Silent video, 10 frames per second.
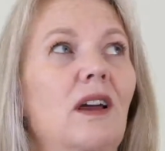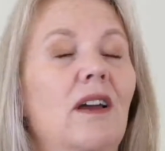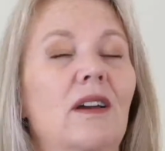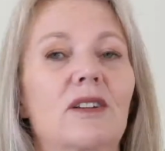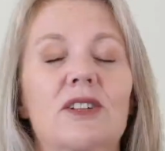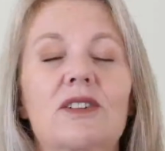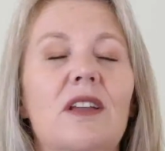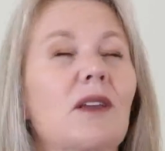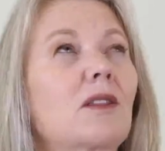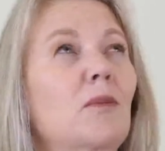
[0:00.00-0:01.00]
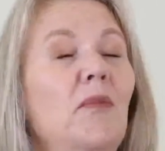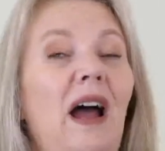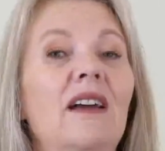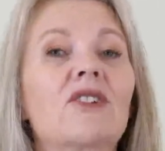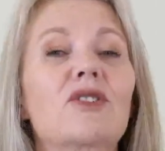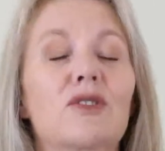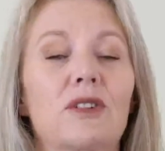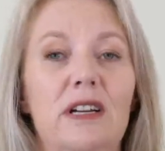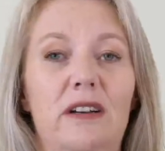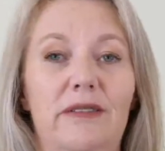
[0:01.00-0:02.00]
She's like the
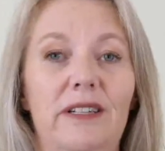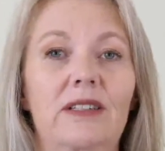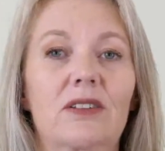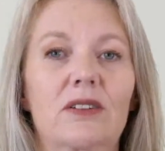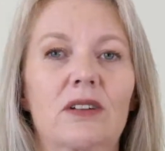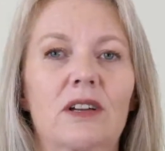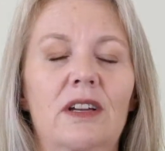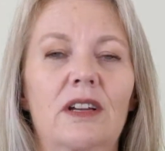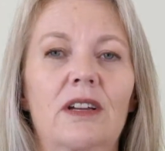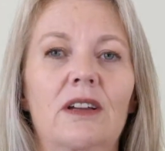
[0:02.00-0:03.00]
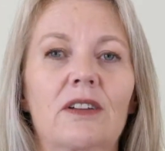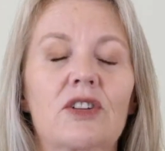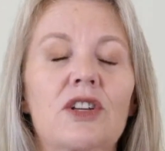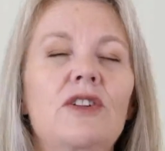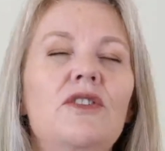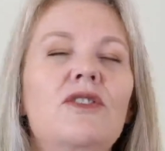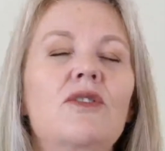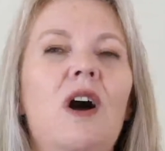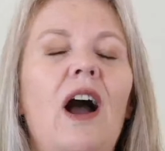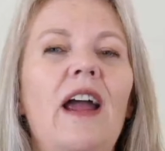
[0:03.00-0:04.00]
mastery of it. She
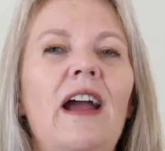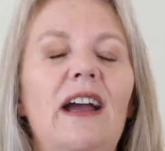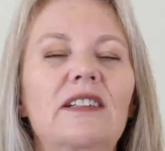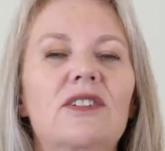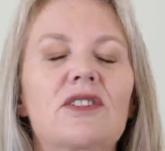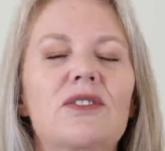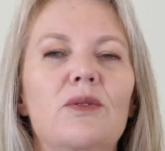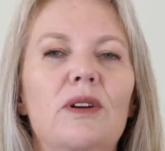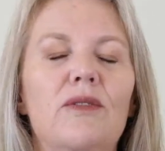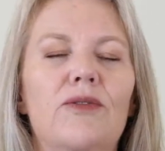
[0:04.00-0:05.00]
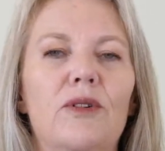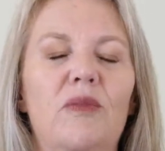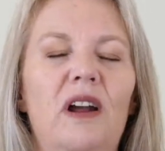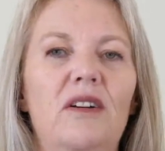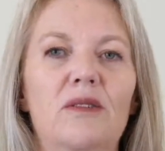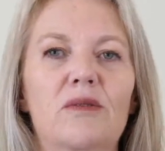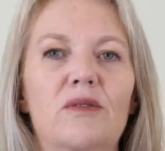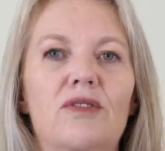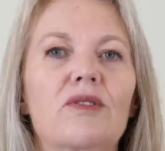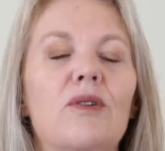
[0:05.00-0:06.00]
knew I had to do it for my own
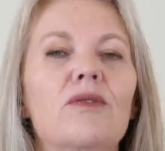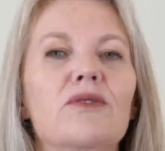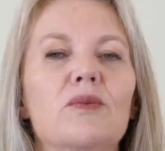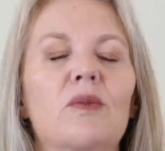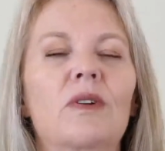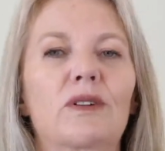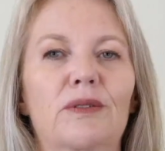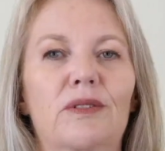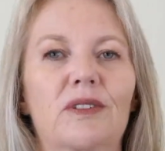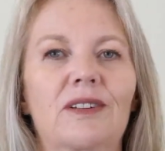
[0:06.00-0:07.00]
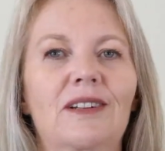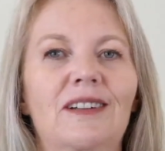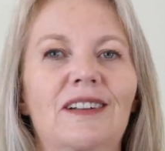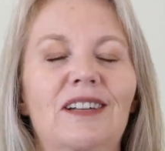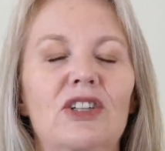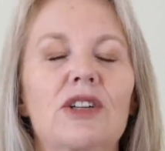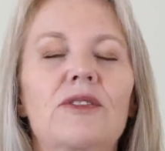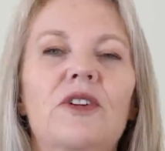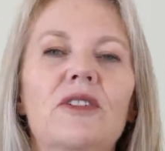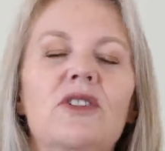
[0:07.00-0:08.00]
soul's worth. She
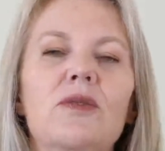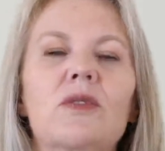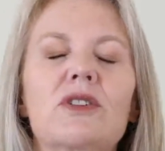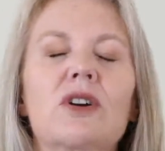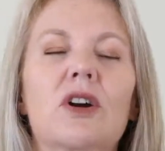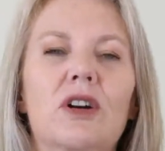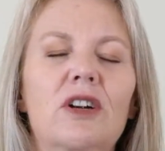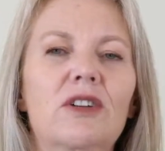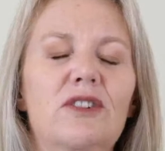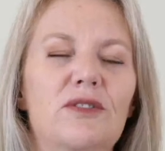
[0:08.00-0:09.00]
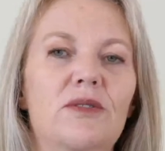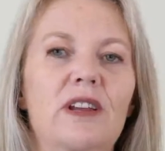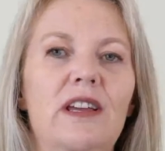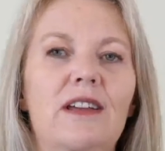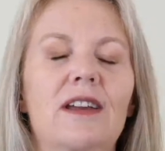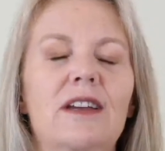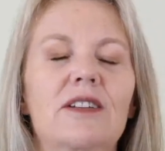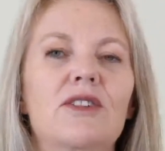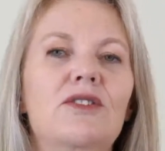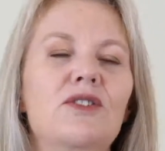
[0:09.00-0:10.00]
felt it was her duty
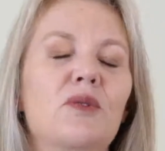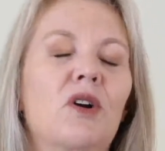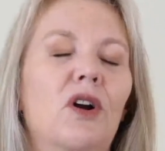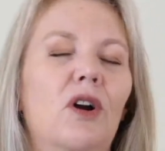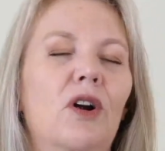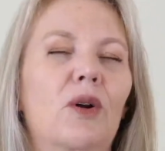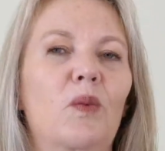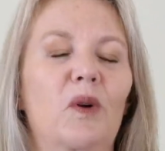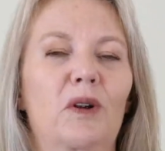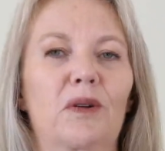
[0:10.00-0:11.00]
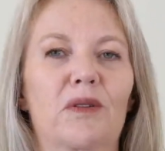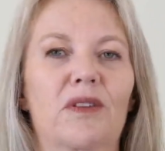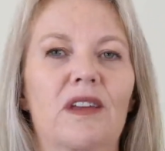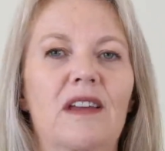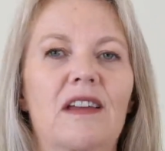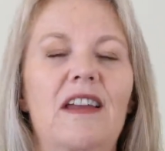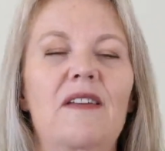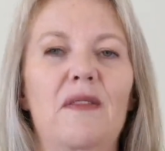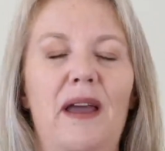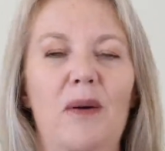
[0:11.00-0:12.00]
to do her worth
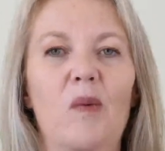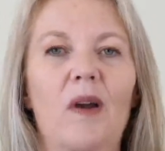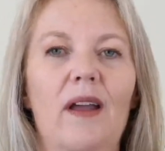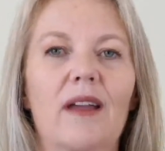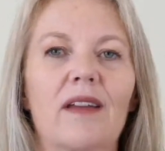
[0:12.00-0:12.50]
in that way.